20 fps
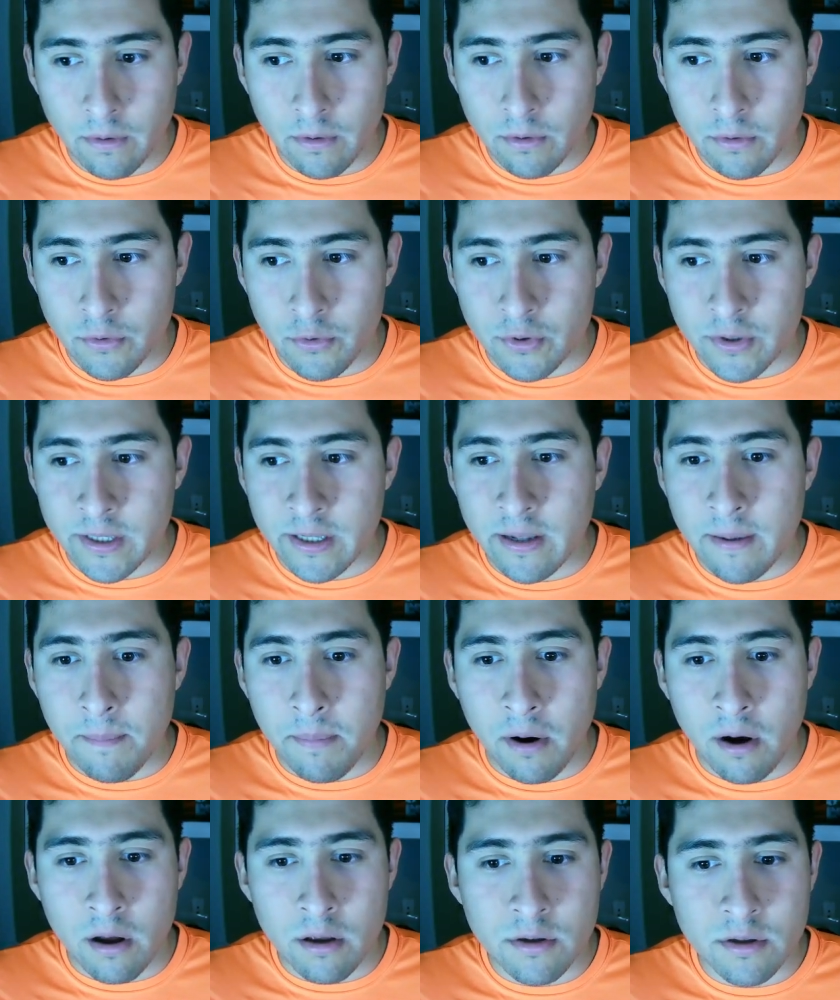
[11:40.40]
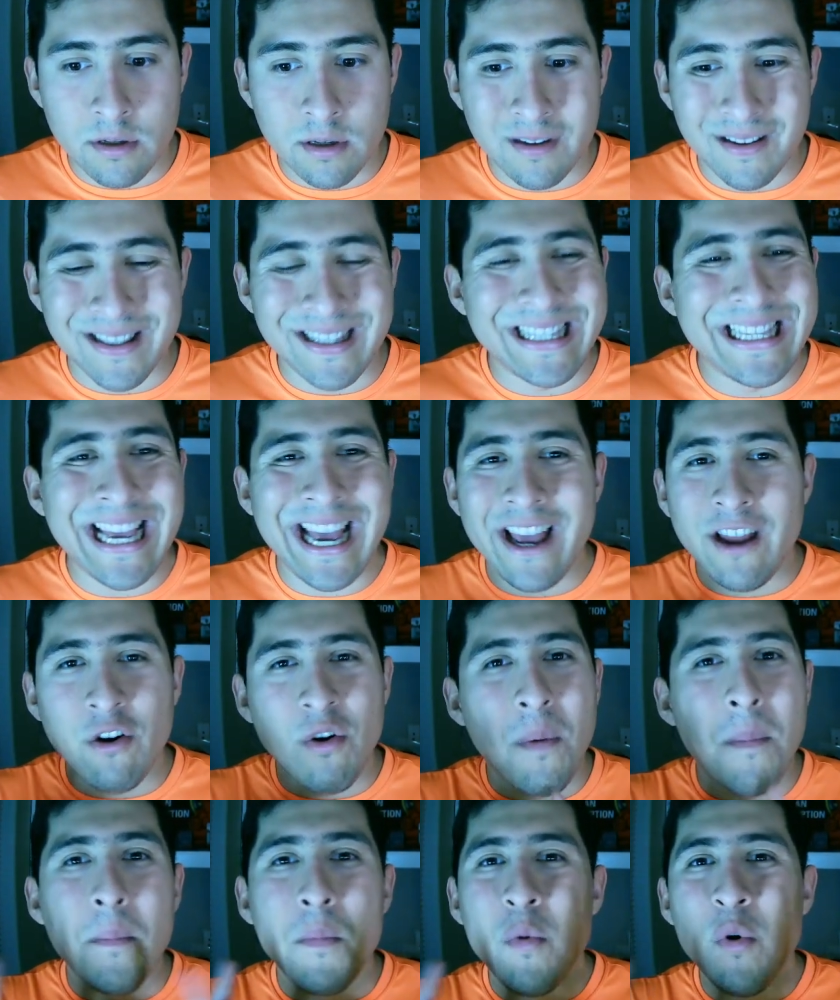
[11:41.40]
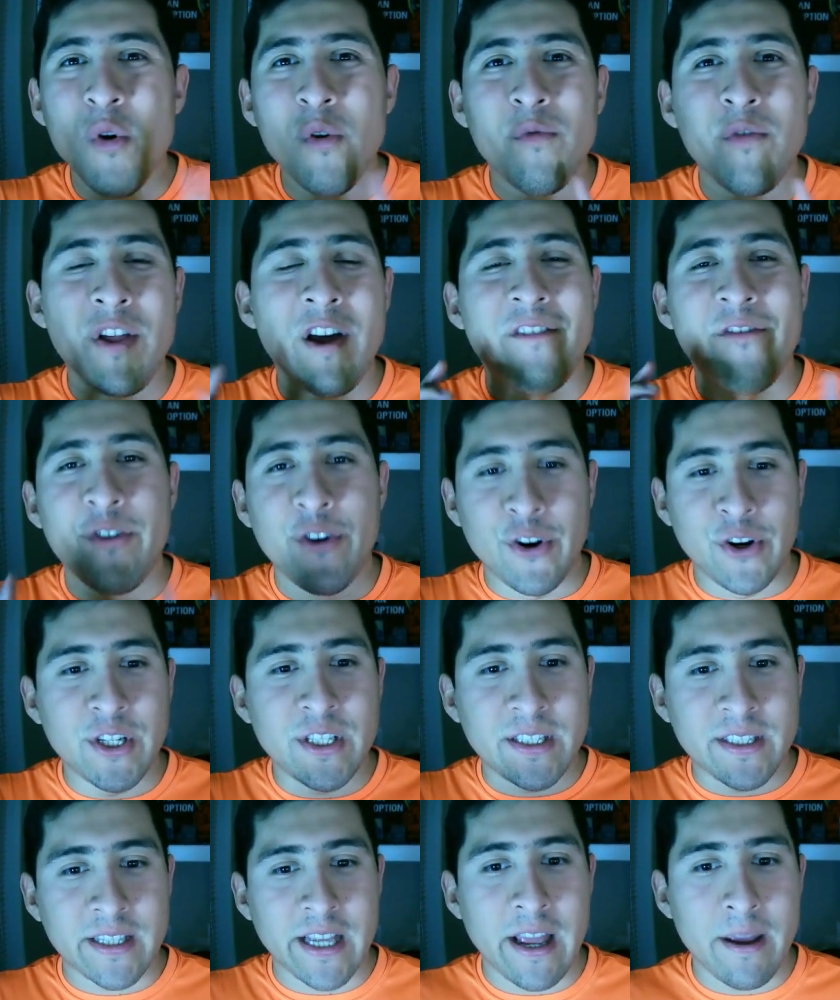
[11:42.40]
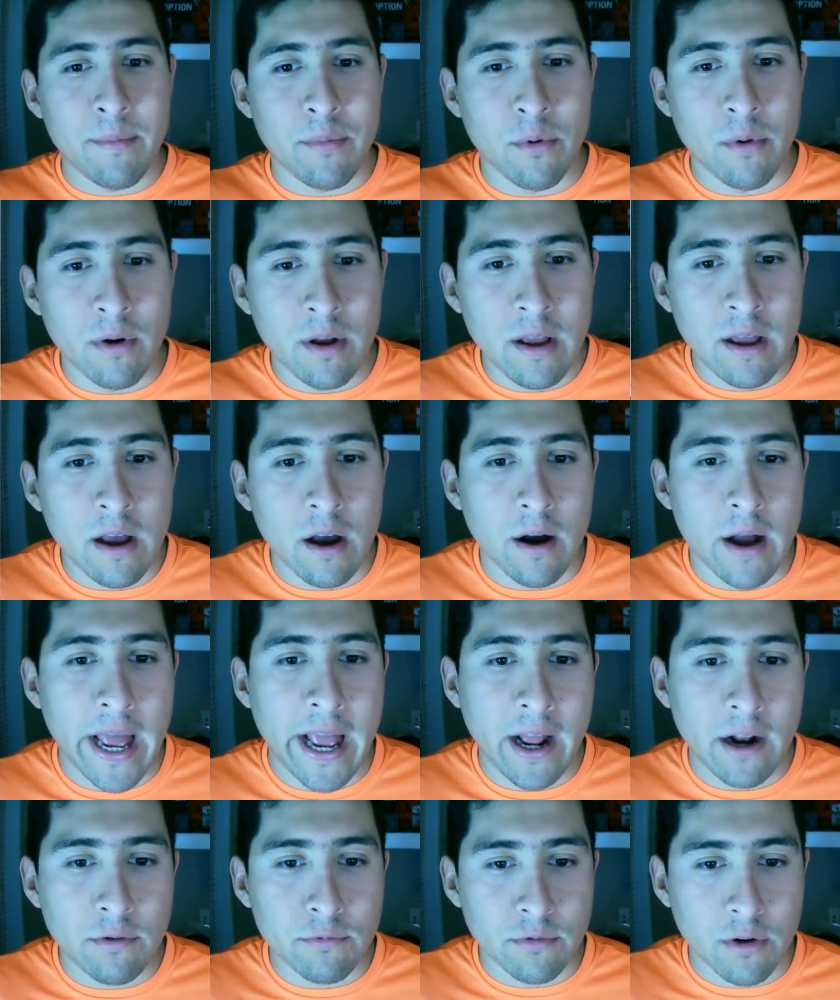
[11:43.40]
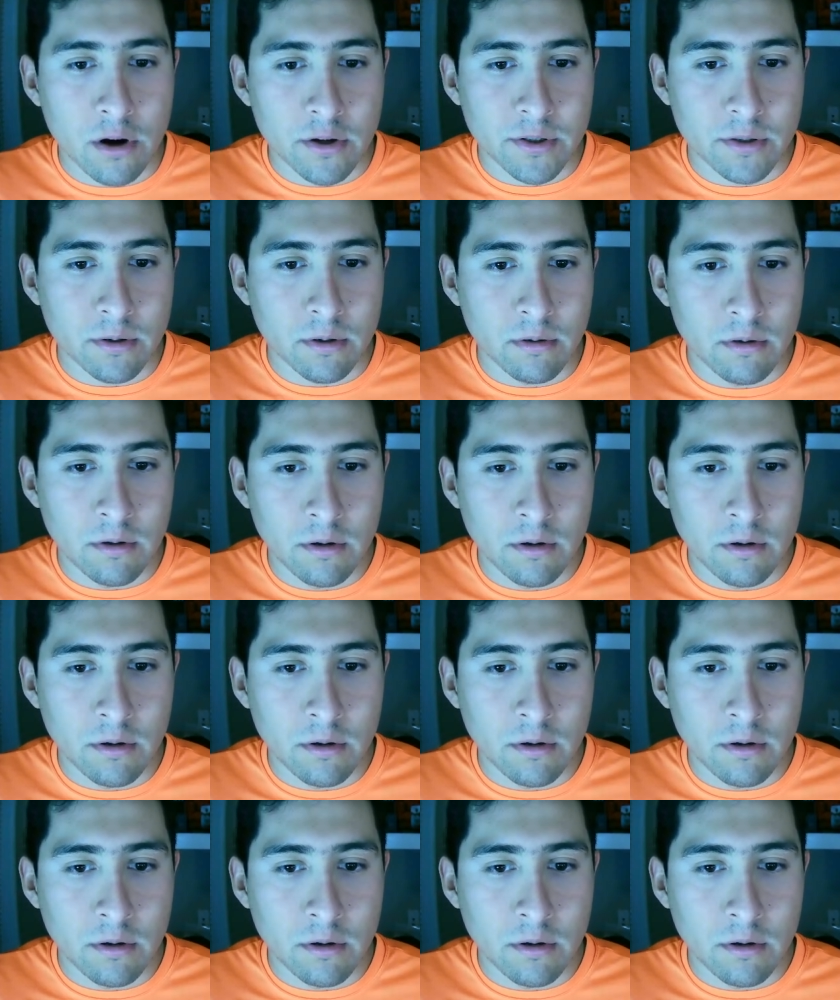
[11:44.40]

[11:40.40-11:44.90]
You see the bonds? They don't move. They're very stable. And Russell.